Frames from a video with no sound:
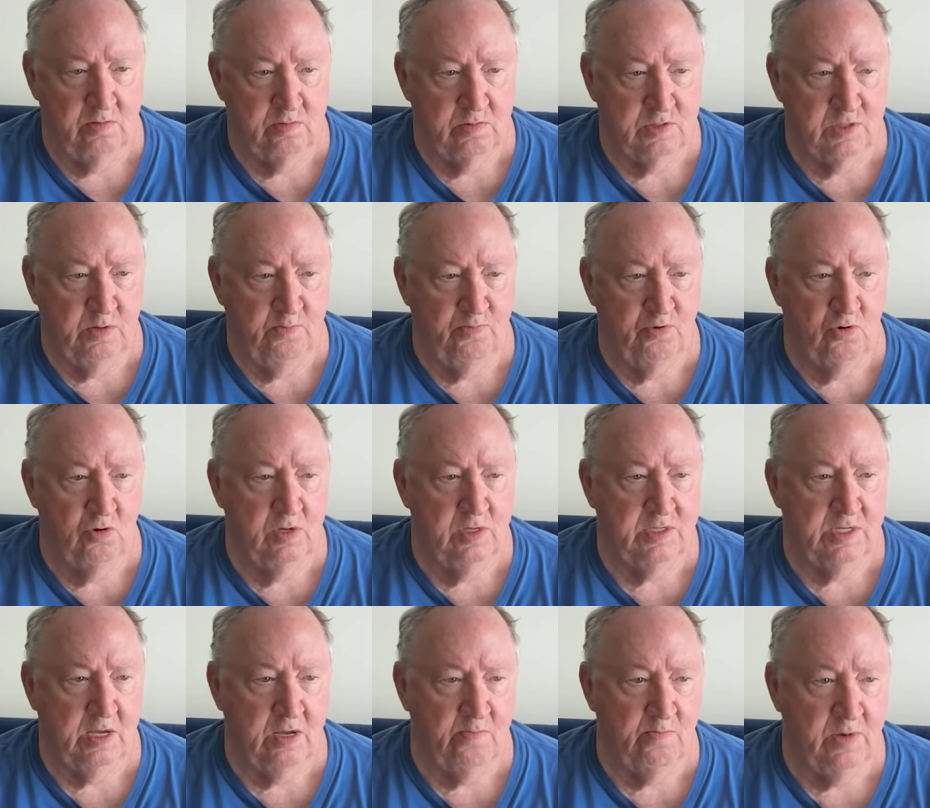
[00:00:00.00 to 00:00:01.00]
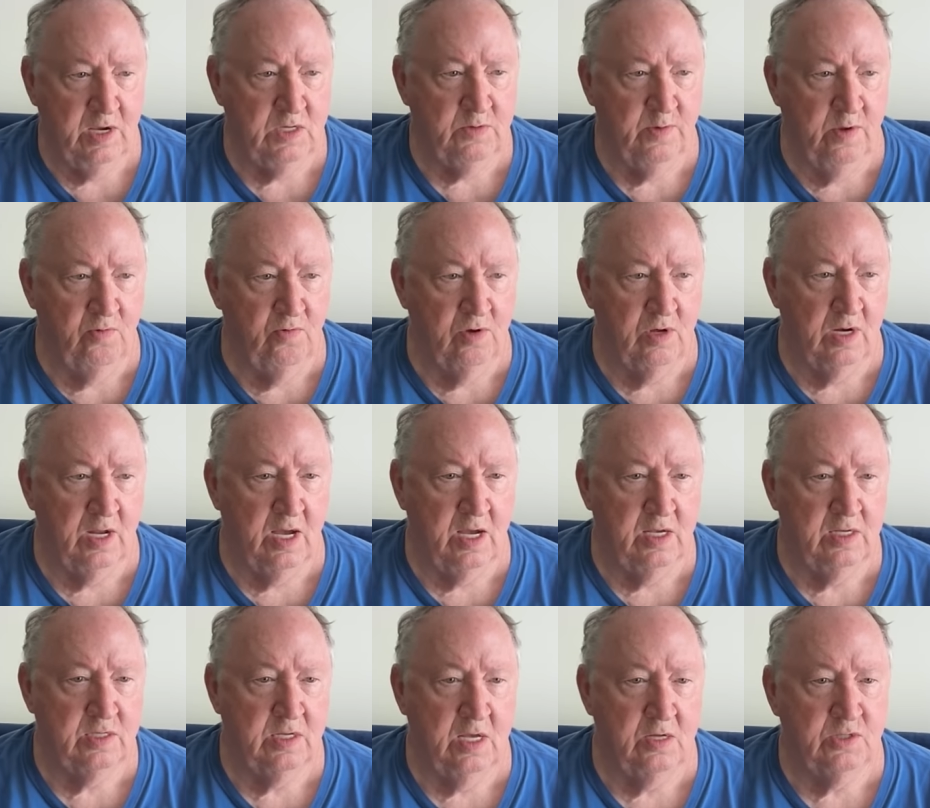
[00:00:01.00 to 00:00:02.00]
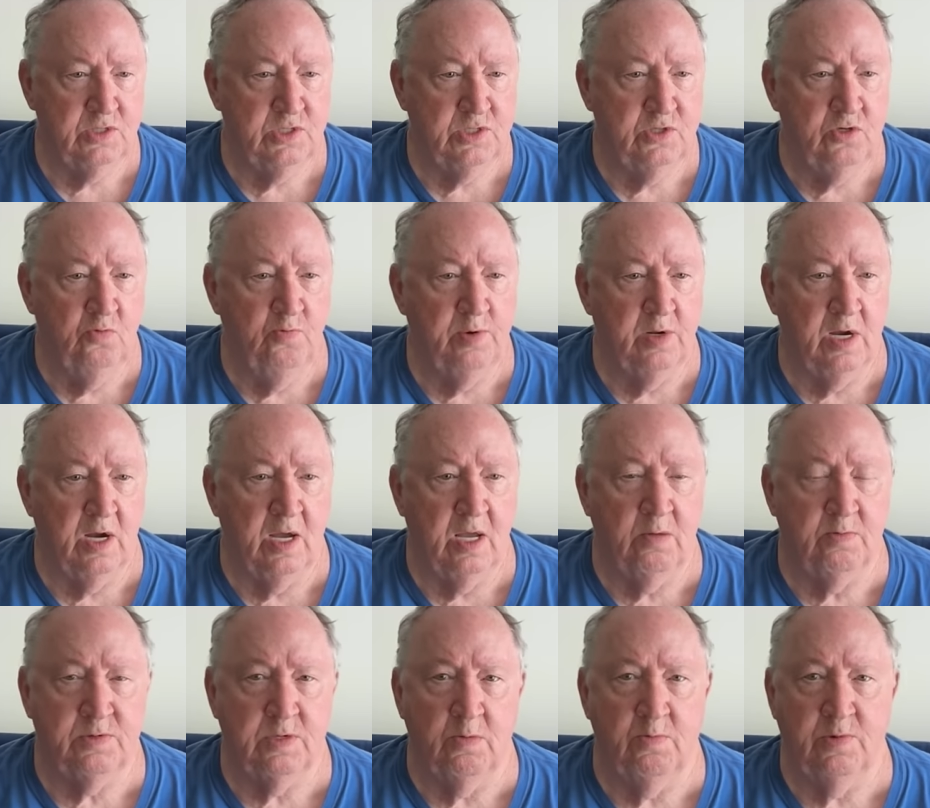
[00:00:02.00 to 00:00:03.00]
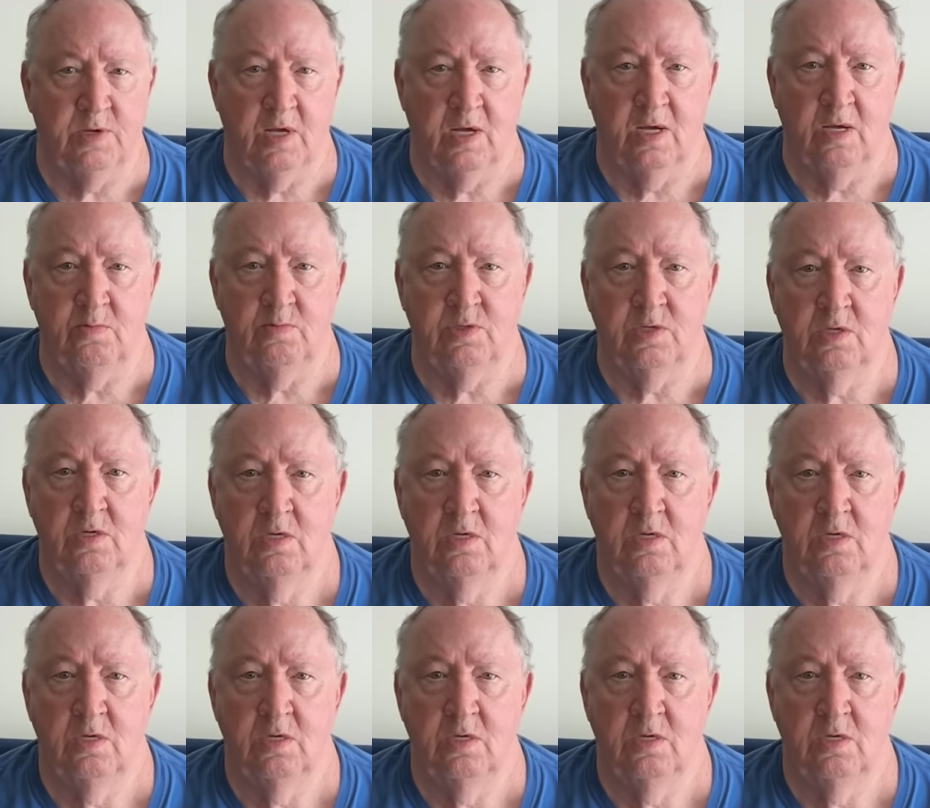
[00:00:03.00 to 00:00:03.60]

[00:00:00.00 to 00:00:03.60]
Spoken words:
she points out, makes me realize how stupid I am sometimes,